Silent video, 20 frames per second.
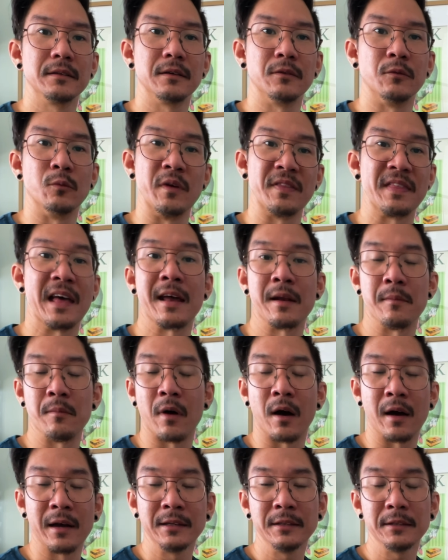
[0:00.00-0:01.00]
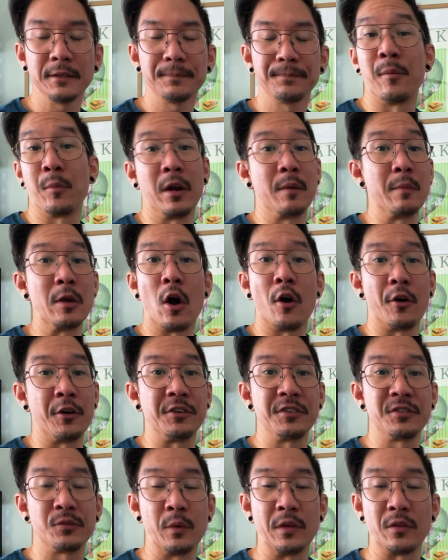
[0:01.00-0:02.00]
with that in mind. I'm going to be
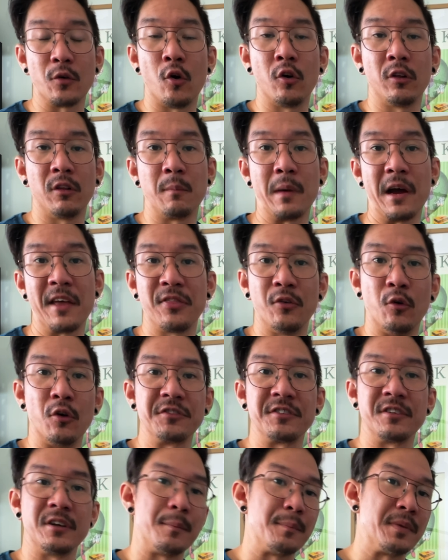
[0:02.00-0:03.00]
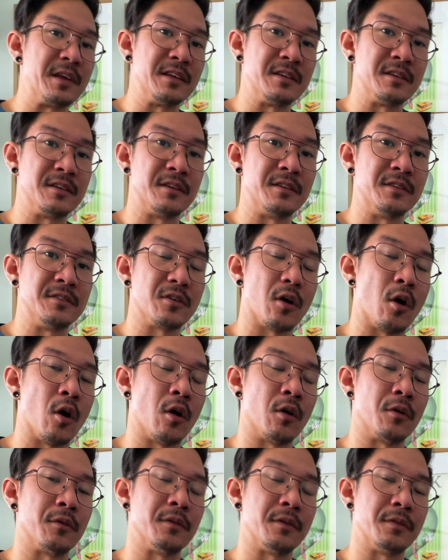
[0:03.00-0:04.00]
honest with all of my thoughts and opinions
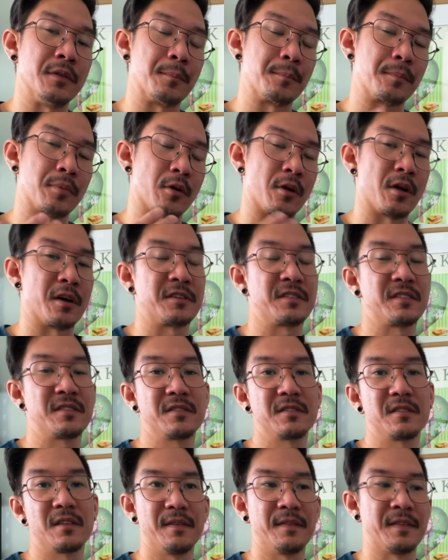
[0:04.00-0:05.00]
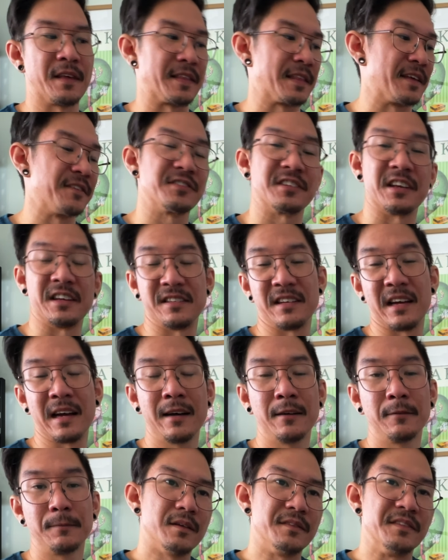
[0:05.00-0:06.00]
on the products that they've sent
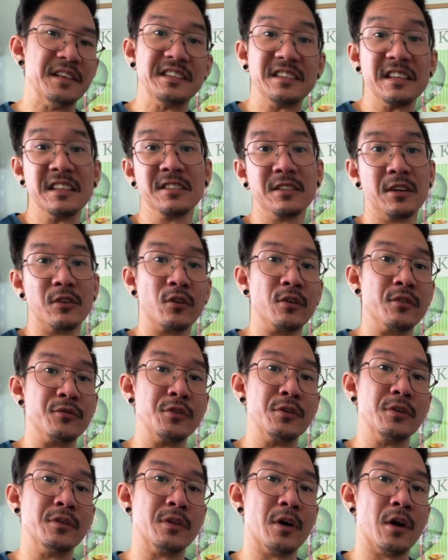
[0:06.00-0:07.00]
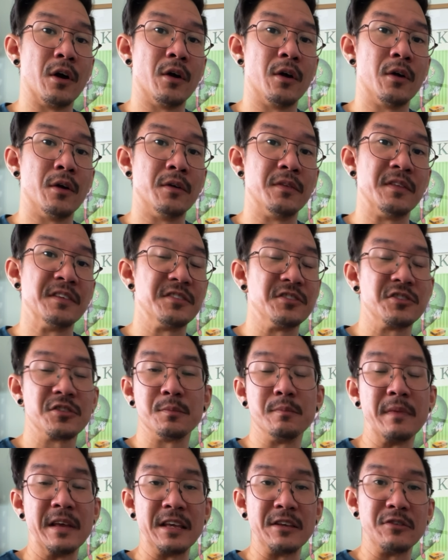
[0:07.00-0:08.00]
out. This isn't a review though. This is just
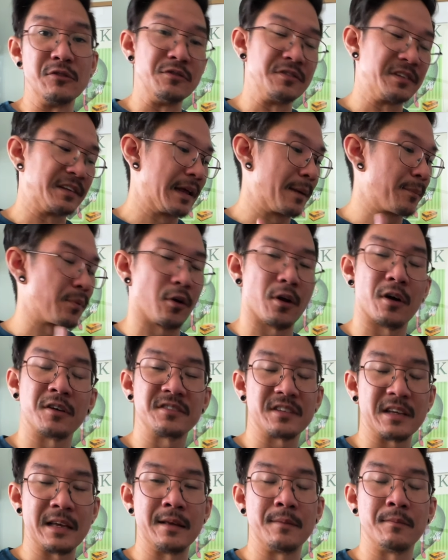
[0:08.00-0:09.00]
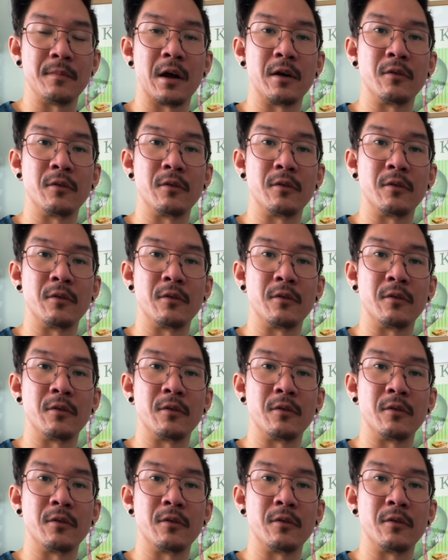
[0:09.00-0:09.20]
me using their products in my